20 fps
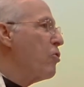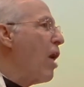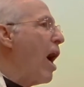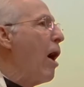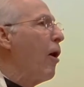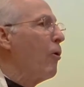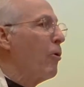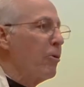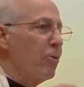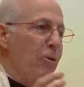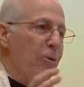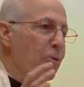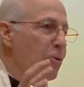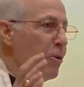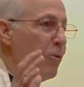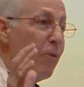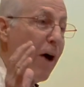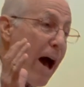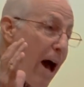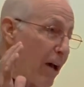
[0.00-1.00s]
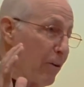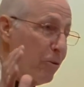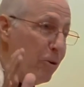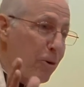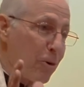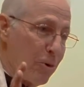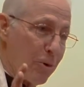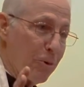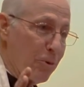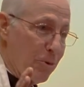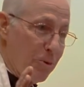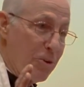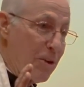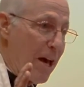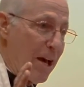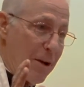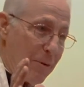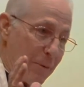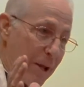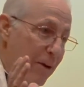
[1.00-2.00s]
Thousands of high schools
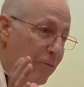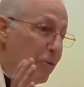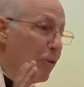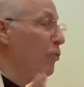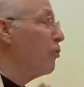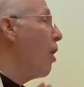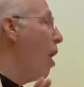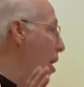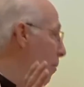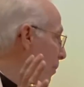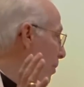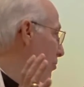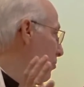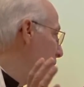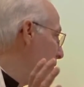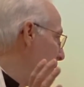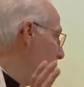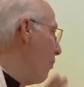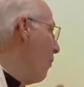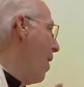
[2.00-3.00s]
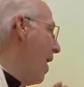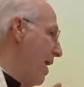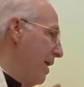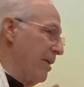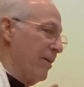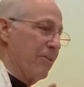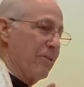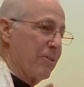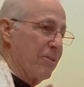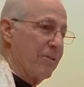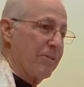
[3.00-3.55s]
named after Thomas Aquinas.